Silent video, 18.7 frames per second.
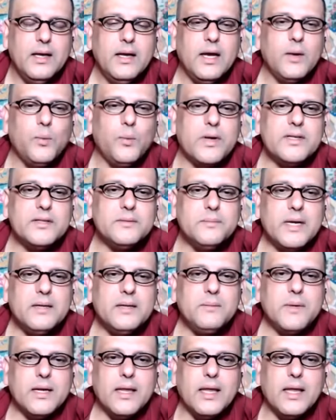And what is
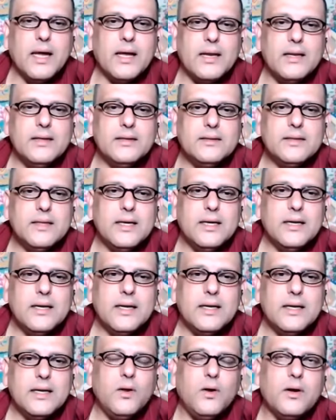meant by that is that
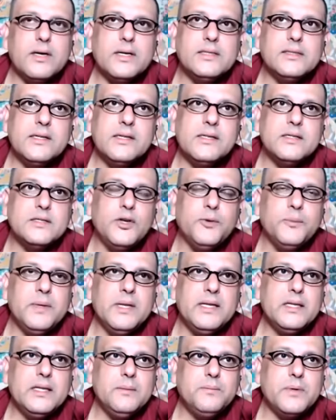as long as there is
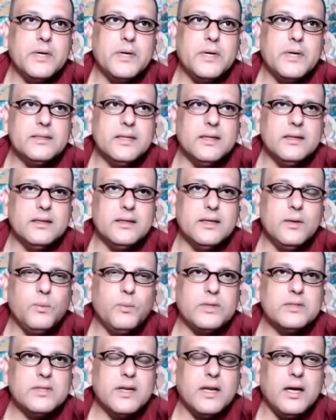humility present in
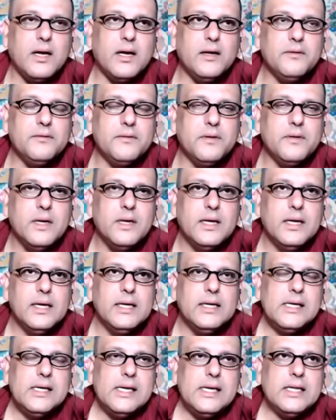one's life,
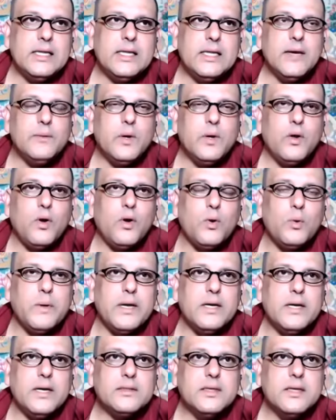they will
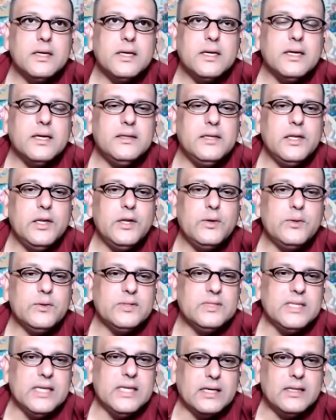always continue to
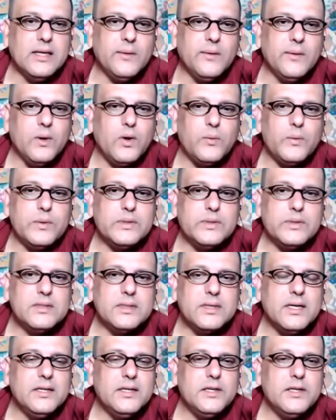seek. They will always
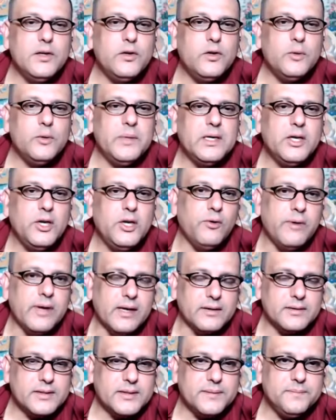continue to be
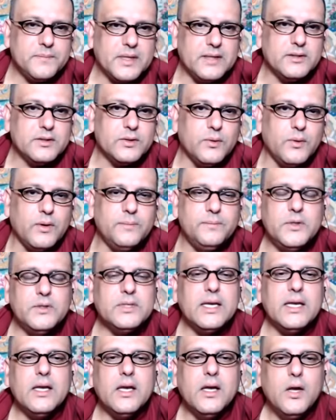curious and so on. You
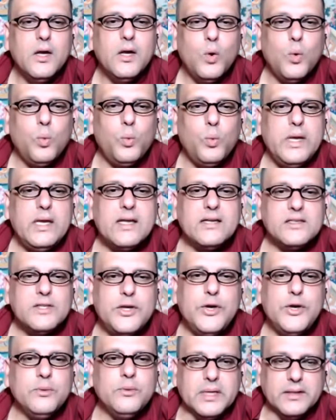see, we as
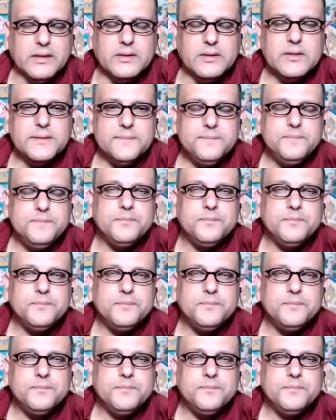humans,